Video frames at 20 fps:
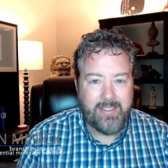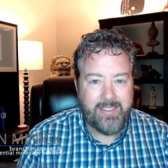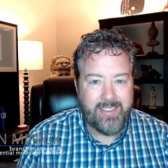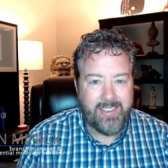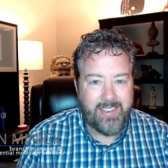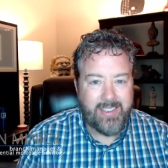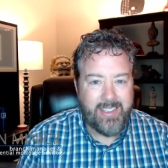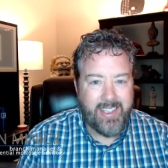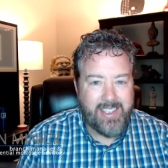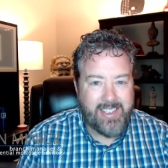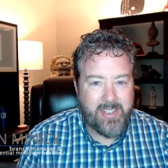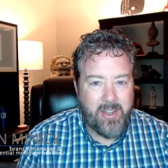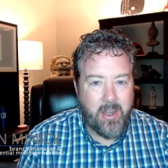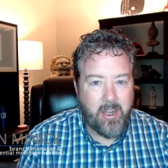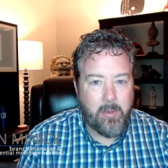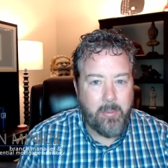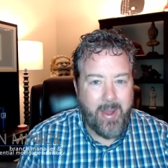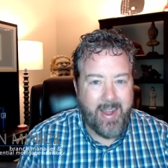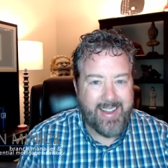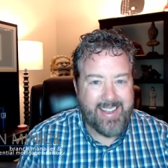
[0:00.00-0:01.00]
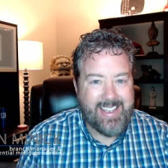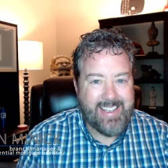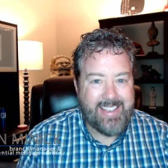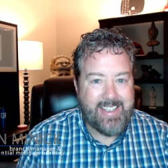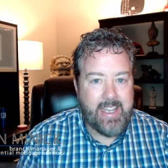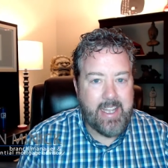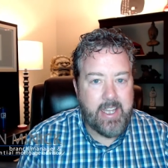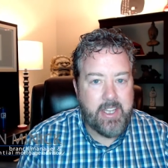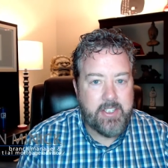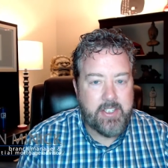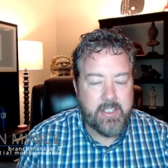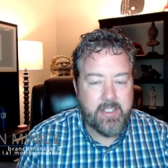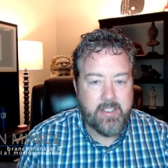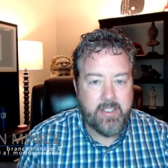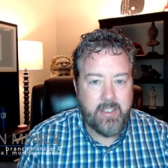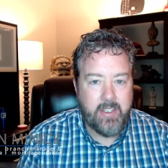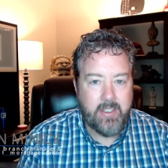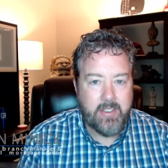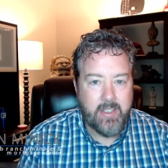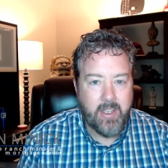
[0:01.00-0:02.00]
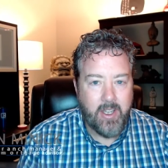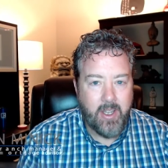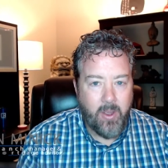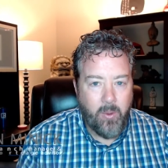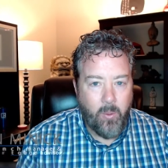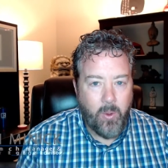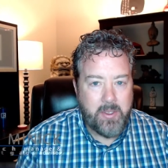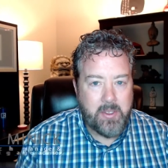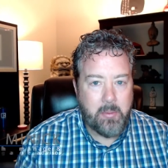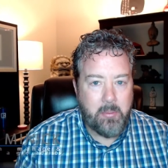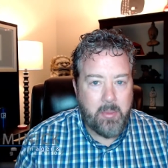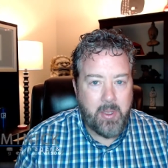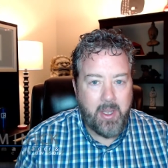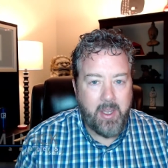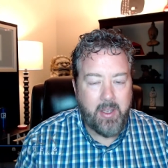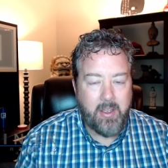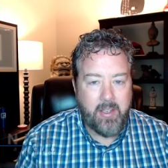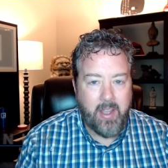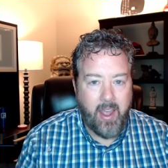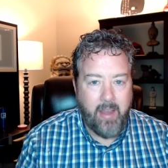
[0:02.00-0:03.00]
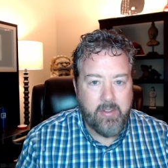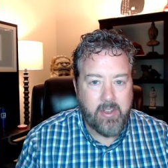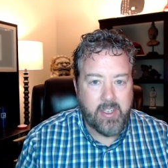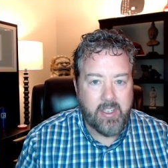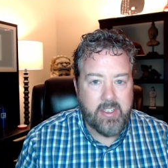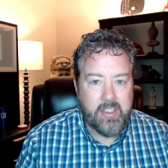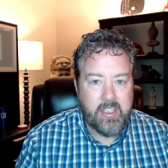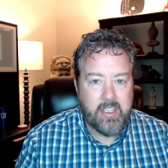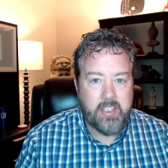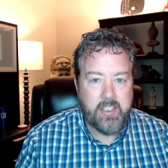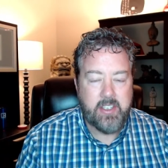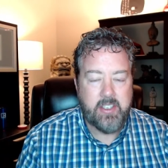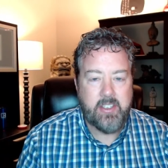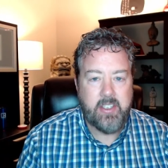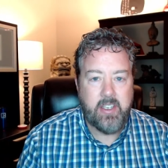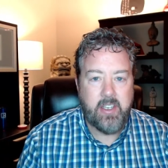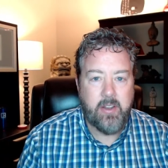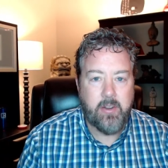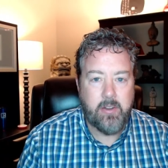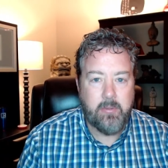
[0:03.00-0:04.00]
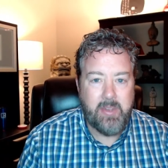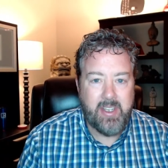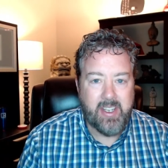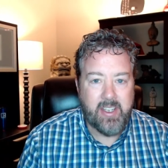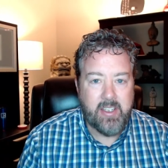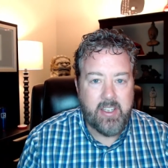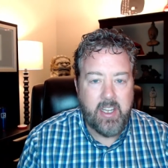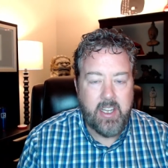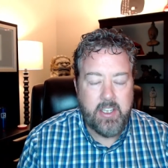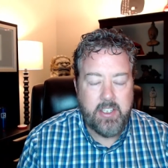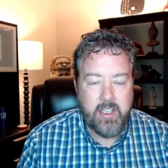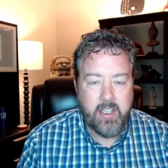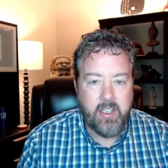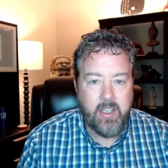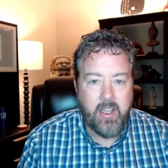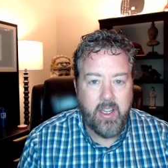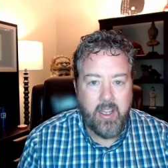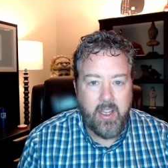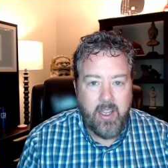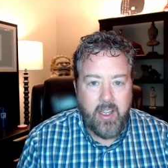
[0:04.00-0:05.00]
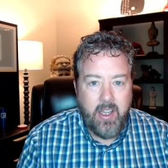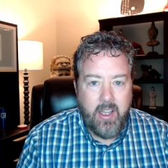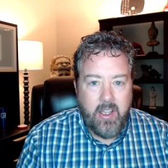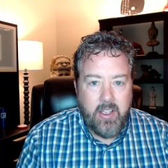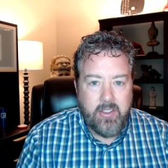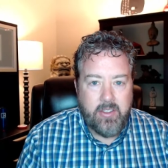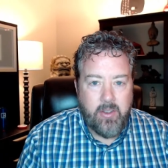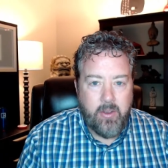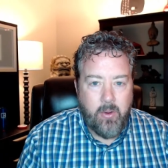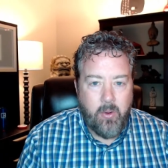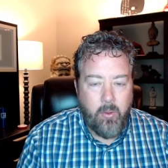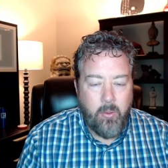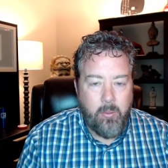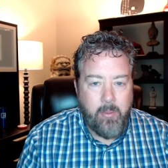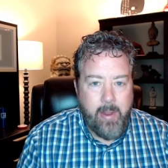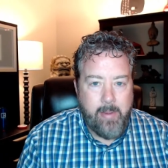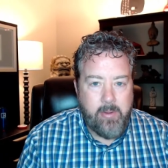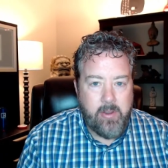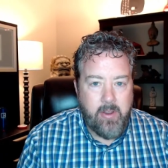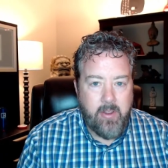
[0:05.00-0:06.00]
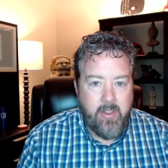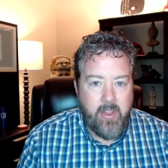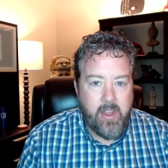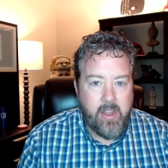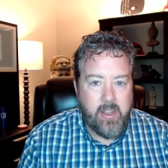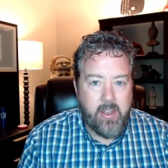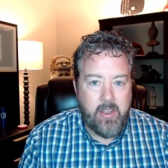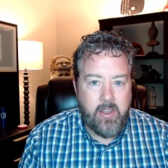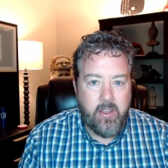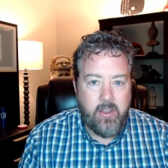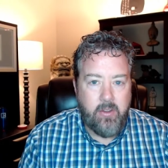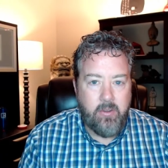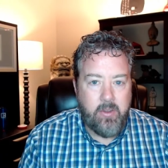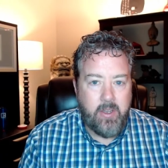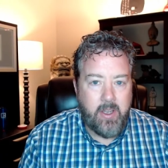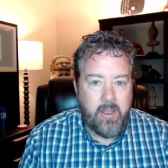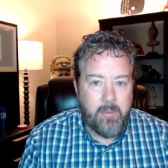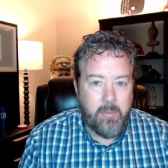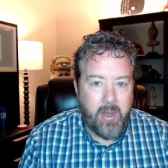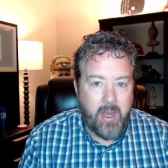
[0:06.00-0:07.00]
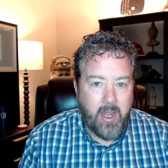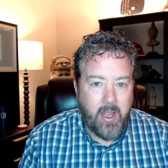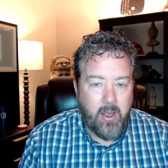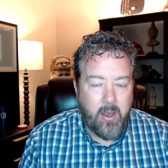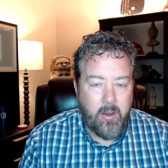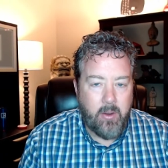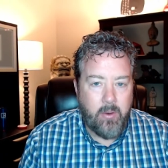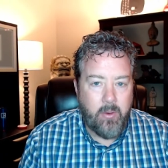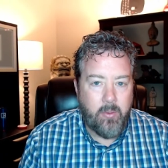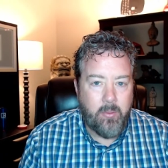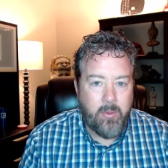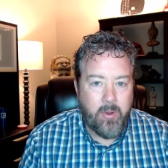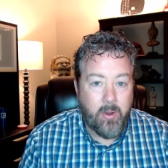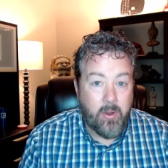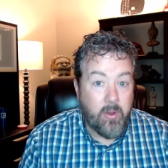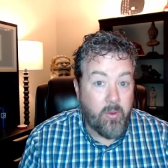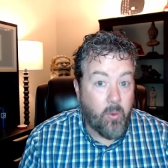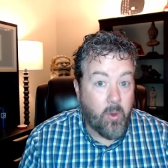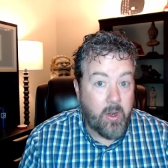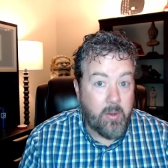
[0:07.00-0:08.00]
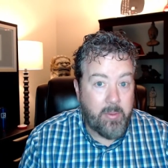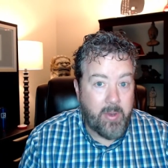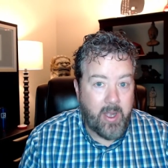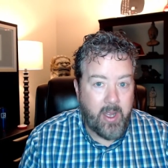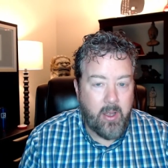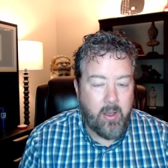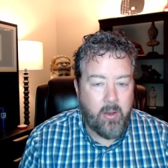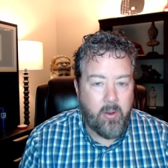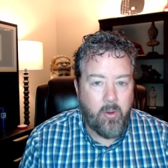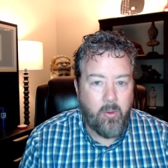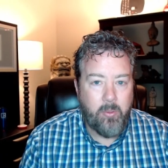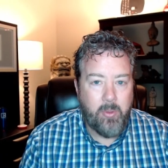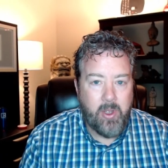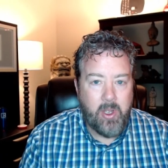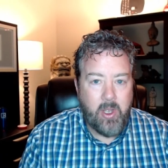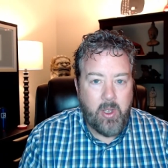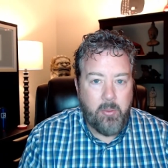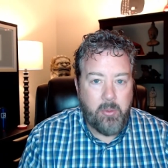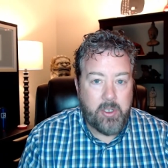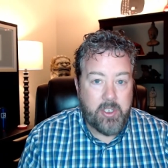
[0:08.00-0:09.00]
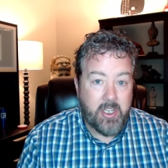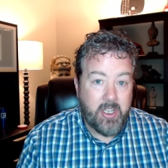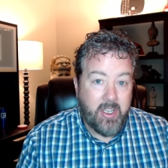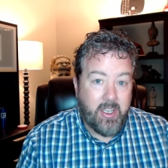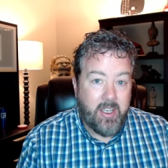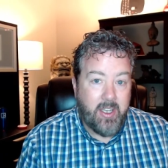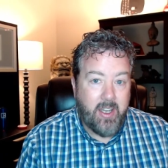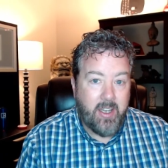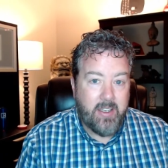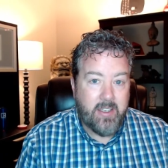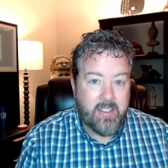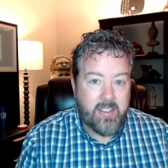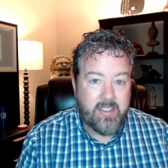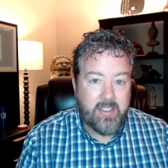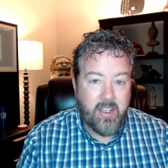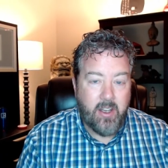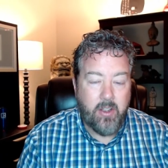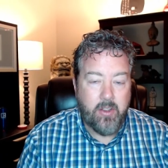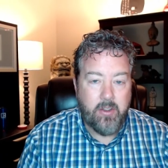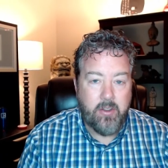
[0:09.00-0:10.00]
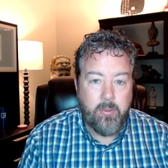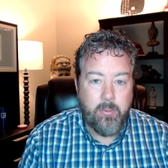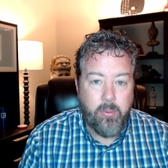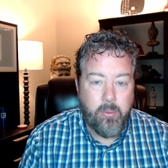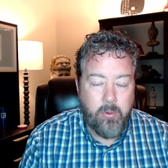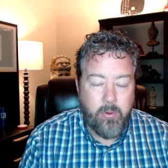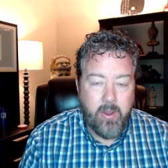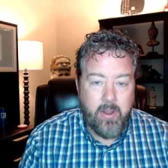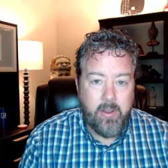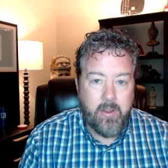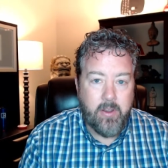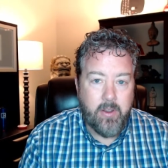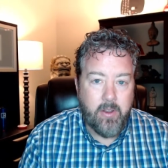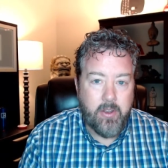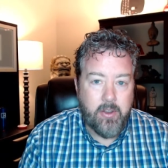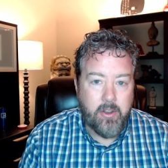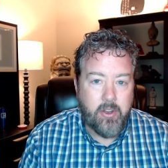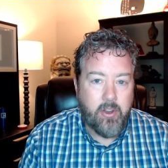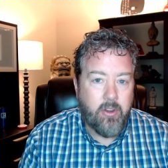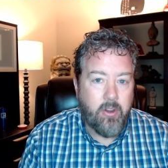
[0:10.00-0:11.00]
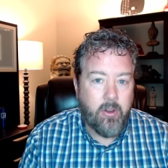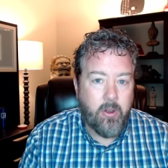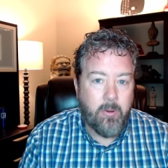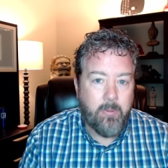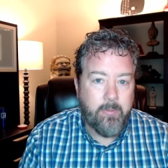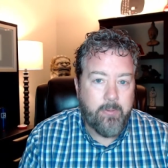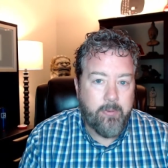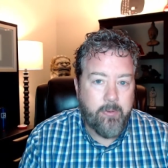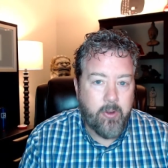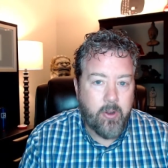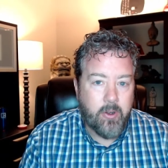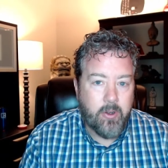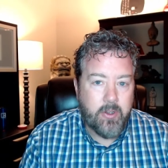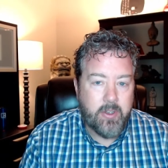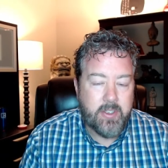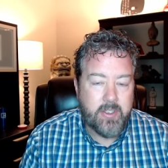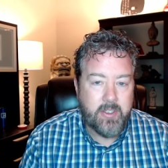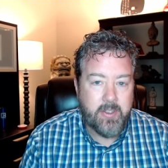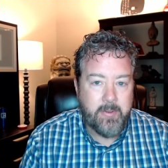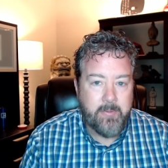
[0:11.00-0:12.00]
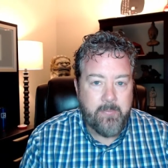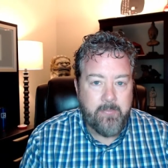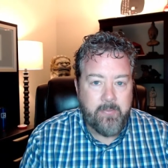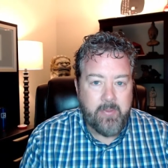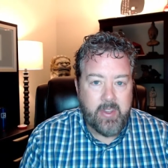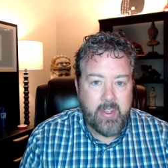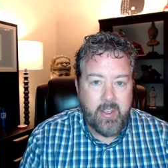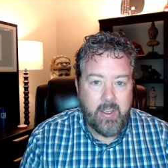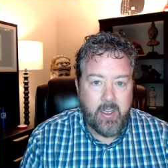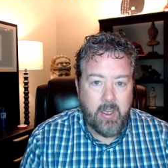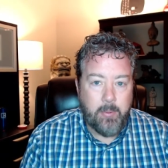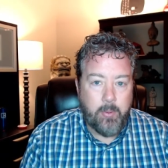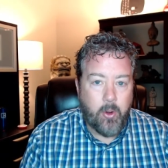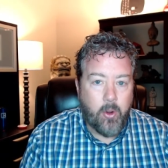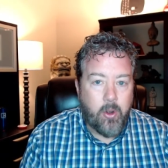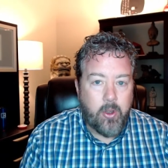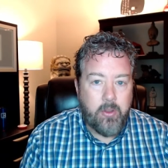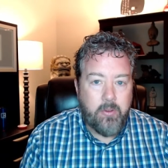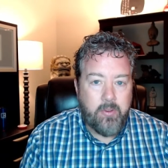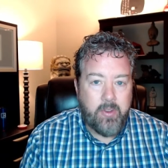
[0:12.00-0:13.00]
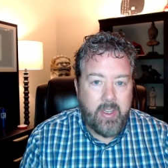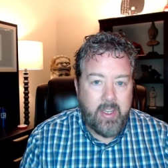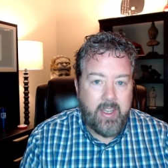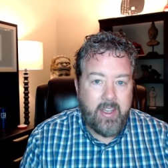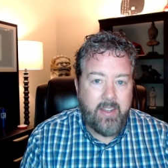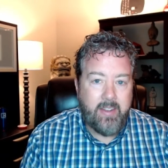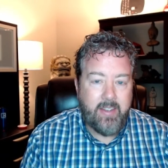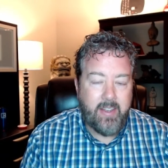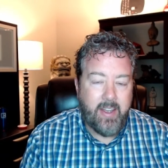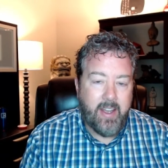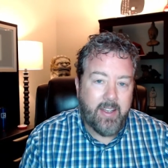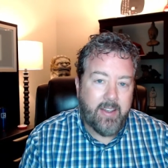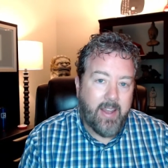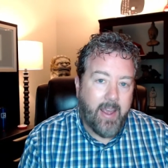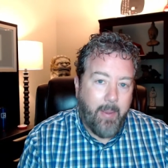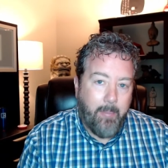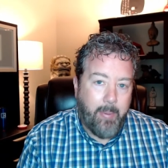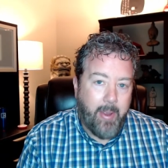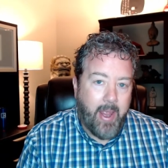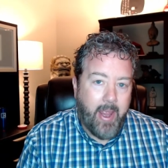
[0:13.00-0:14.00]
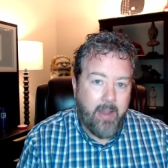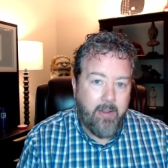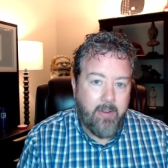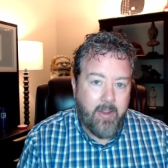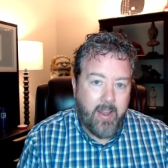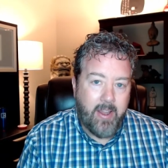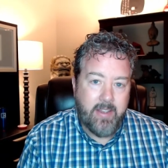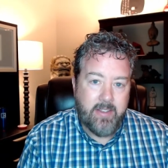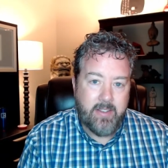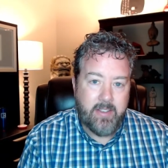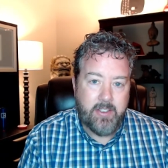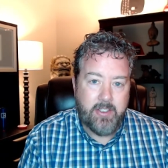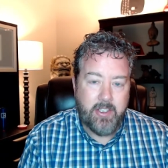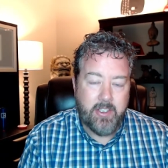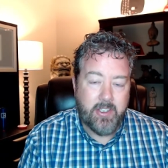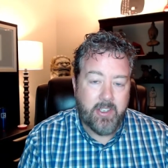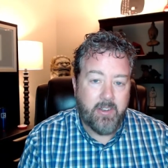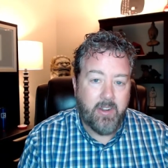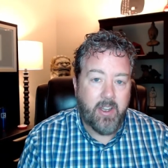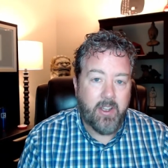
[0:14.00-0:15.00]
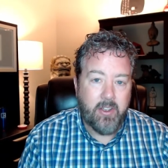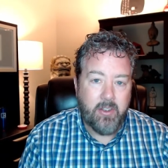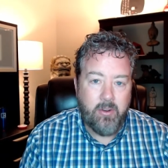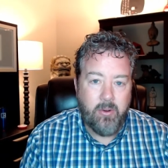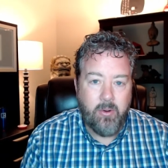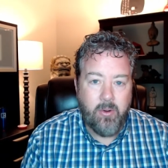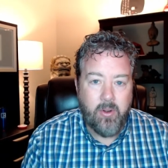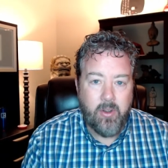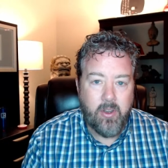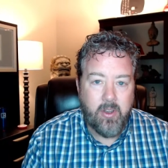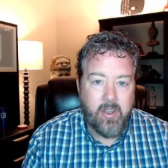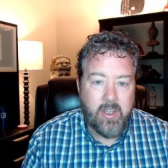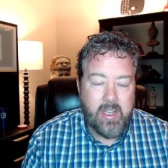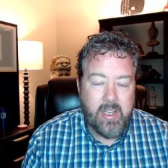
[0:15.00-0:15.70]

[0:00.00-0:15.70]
Let's talk about contingencies. What's it mean to have a contingency or to be contingent? So maybe you're thinking you need to buy a home or you want to buy a home, but you need to sell your pre, you know, your current home first, um, or you need to get that pay raise that's just around the corner.